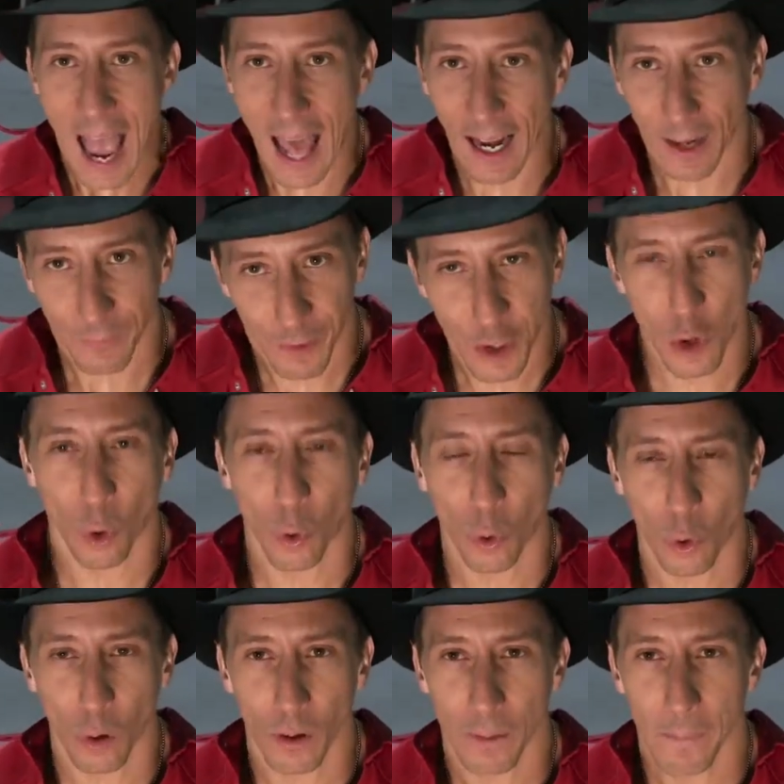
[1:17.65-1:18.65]
And if
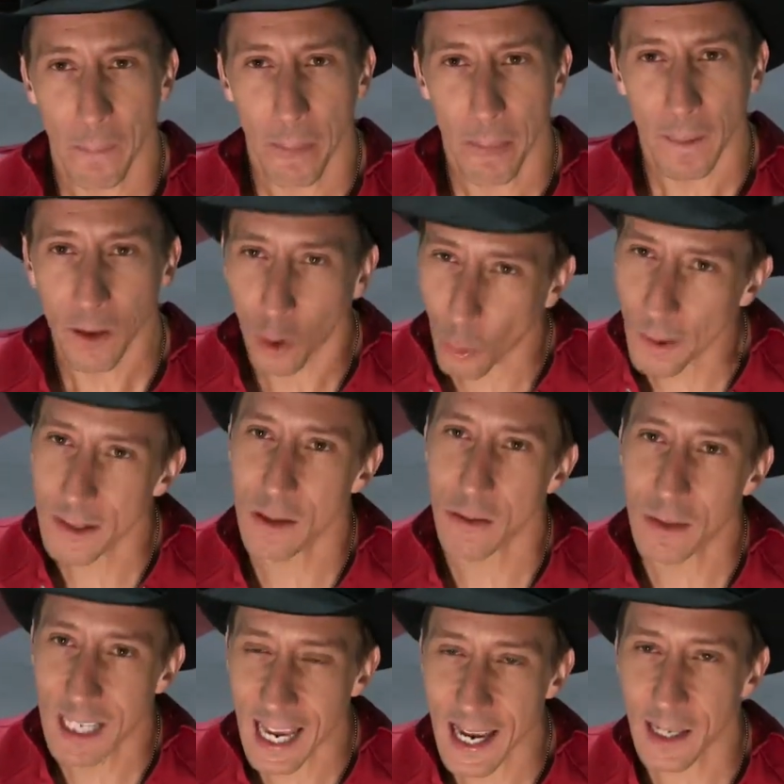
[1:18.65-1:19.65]
you're going
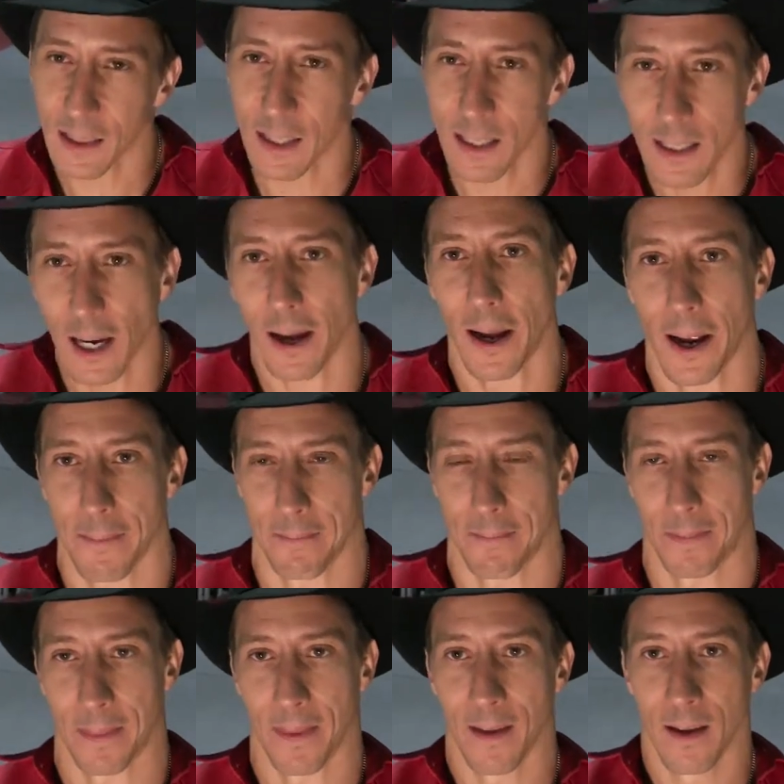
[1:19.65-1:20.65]
to take the time
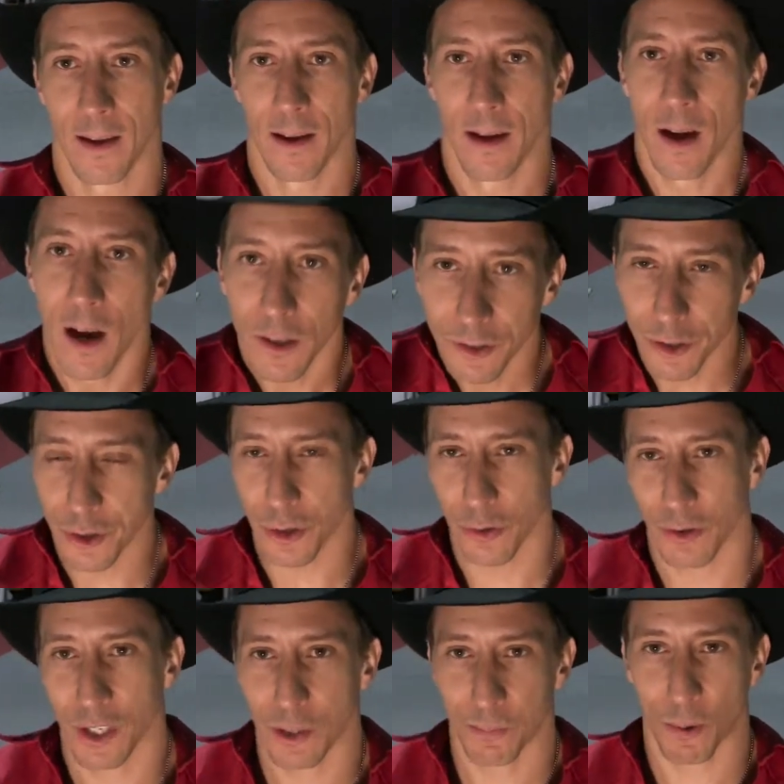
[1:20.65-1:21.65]
to
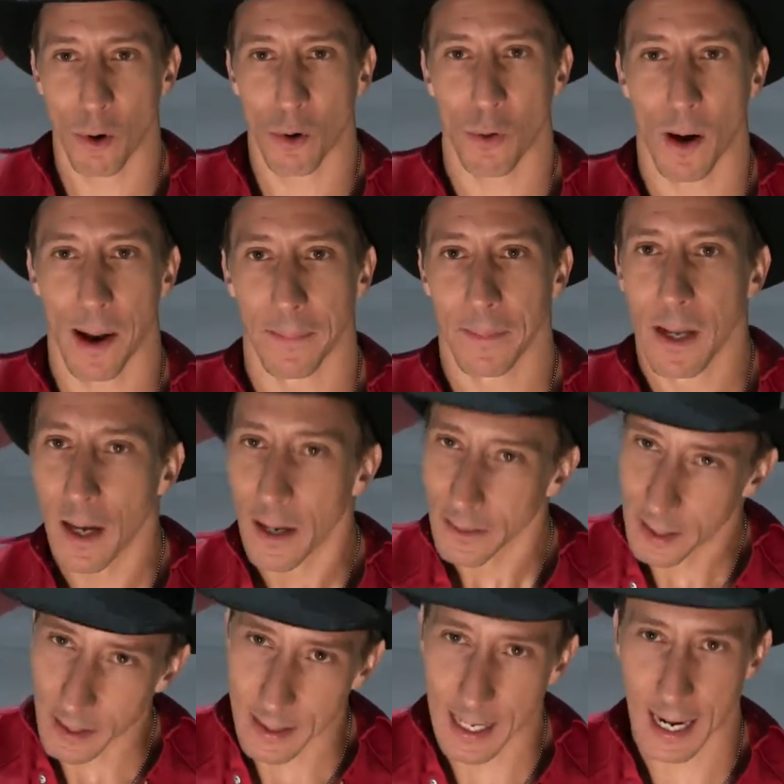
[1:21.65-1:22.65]
do this program,
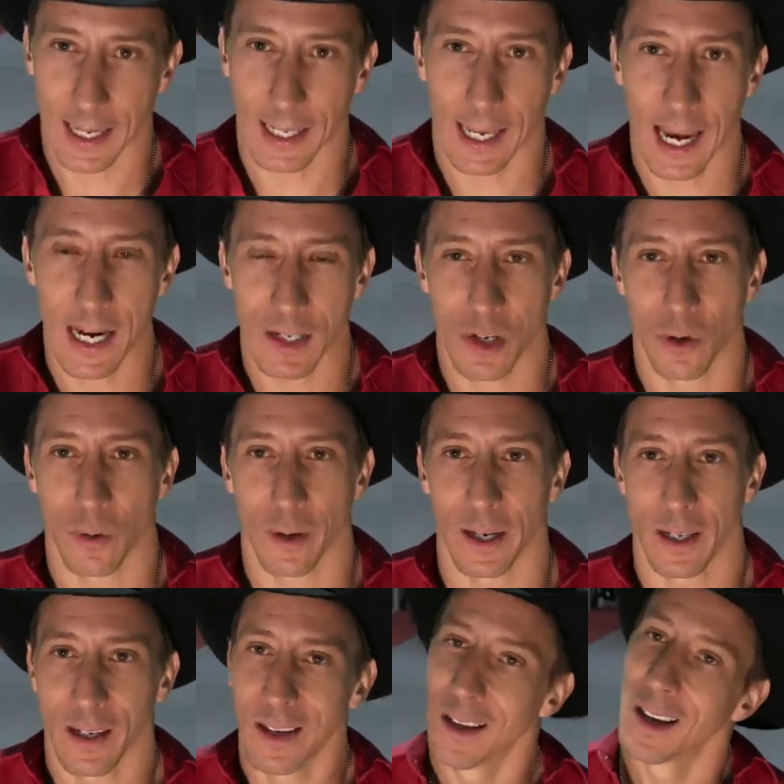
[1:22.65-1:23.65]
to dedicate to
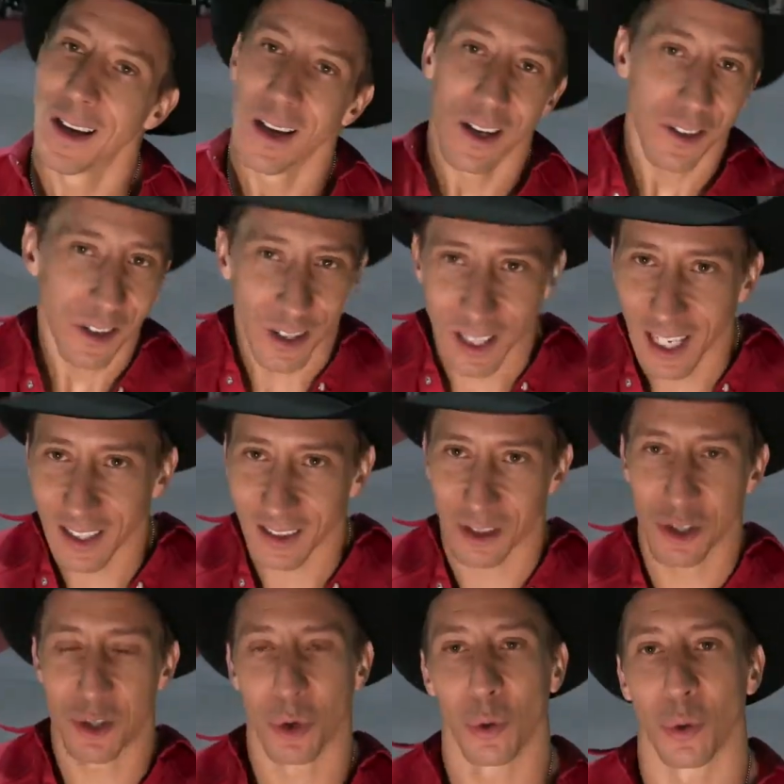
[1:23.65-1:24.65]
it, to get
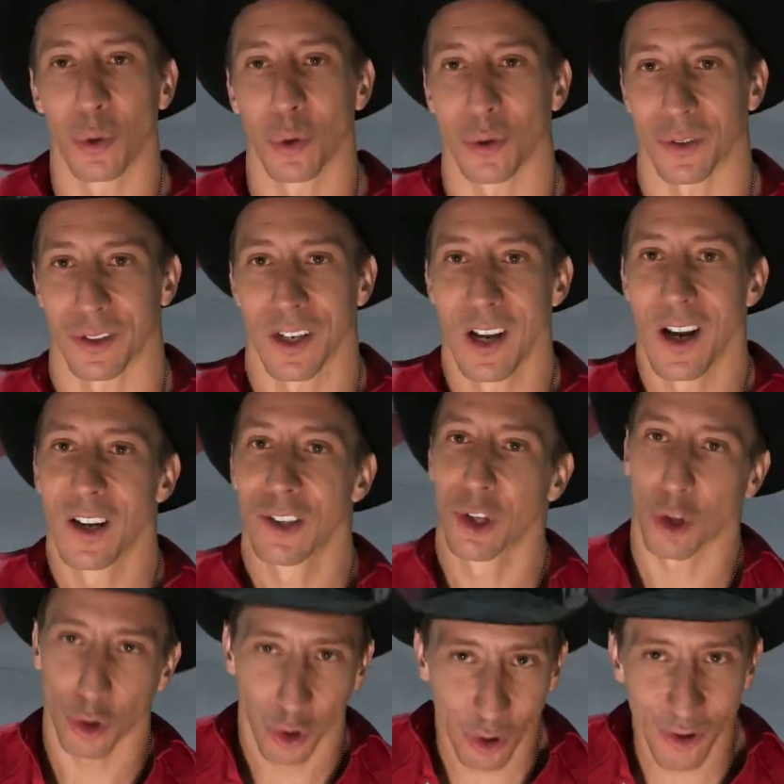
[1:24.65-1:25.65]
the tools,
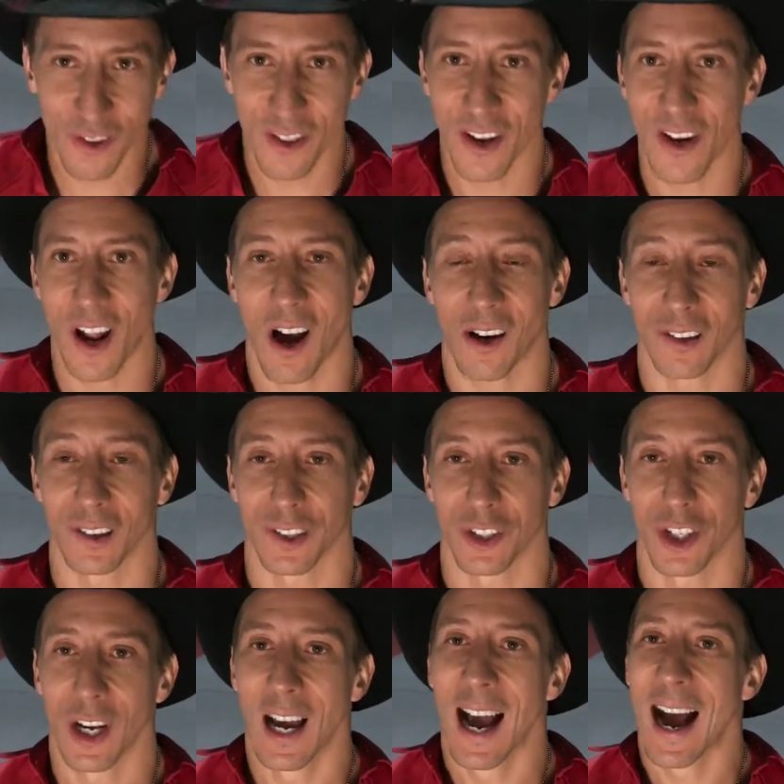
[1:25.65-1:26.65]
to learn the
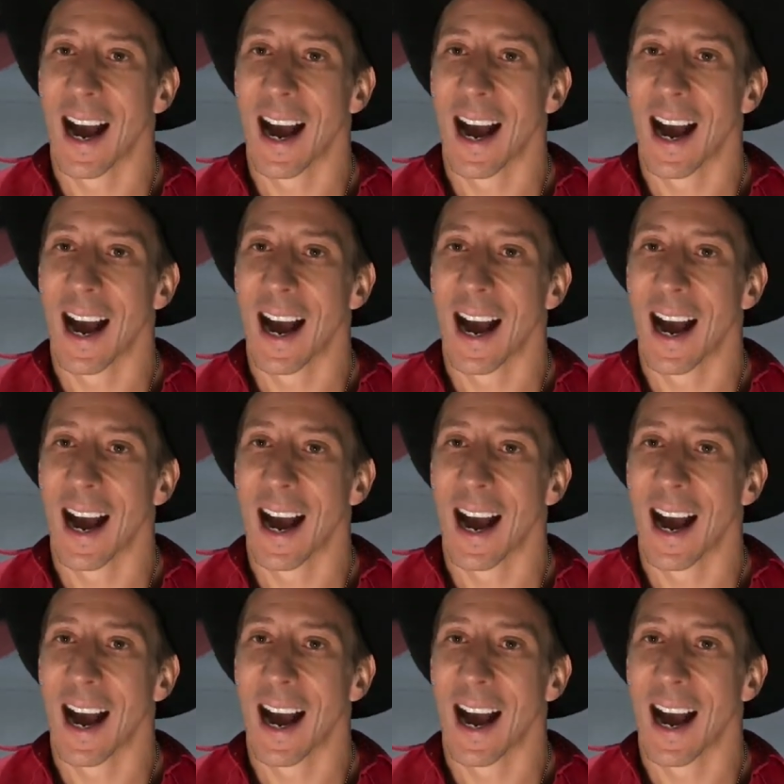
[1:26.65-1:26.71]
knowledge,